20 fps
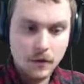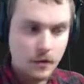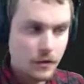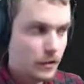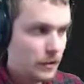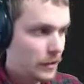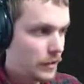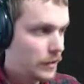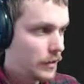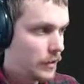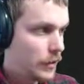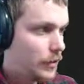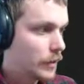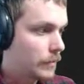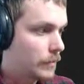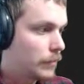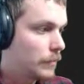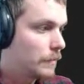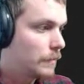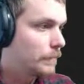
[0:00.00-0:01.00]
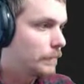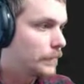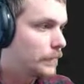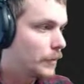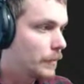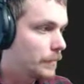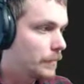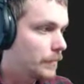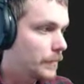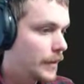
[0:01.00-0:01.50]
Uh, okay, cool.
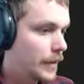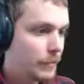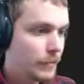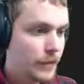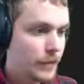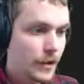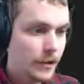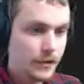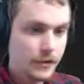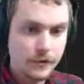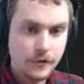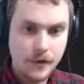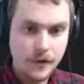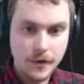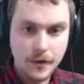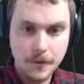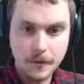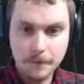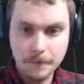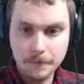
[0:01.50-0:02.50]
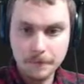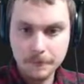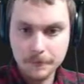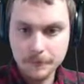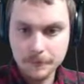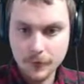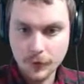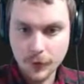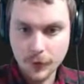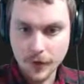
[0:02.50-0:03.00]
So yeah, we got the same
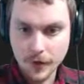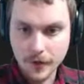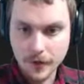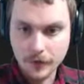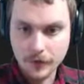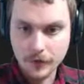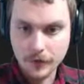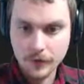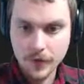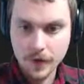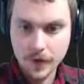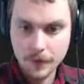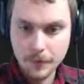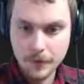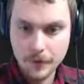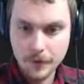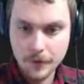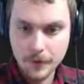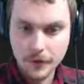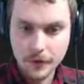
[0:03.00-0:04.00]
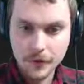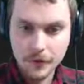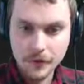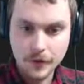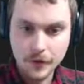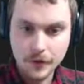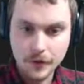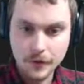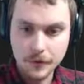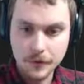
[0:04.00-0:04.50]
before you connect this app,
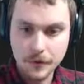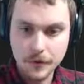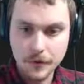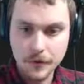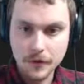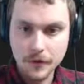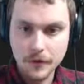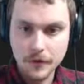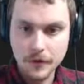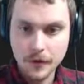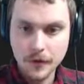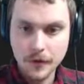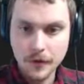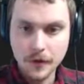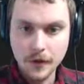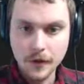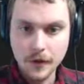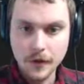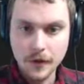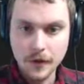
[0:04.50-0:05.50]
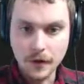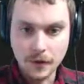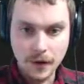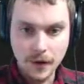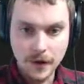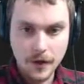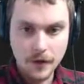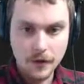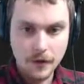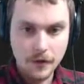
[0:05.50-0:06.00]
continue,
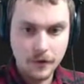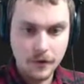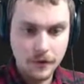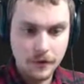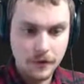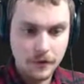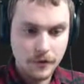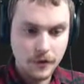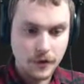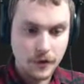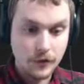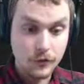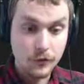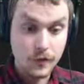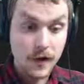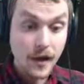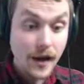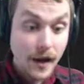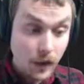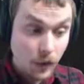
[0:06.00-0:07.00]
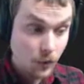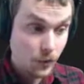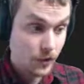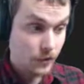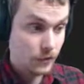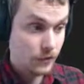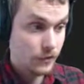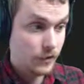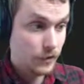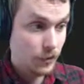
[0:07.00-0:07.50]
allow. Okay, so now we
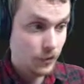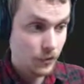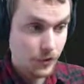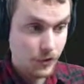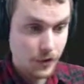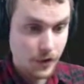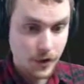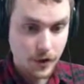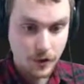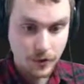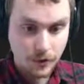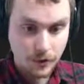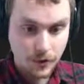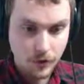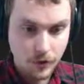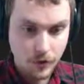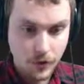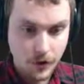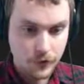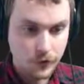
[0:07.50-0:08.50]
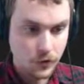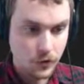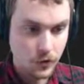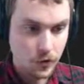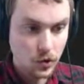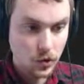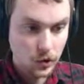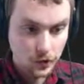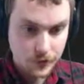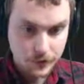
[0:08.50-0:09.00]
can see what the auth code actually
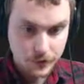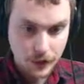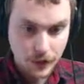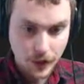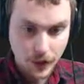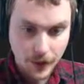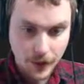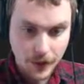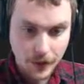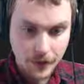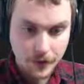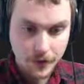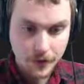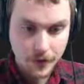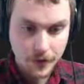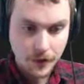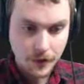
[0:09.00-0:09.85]
looks like.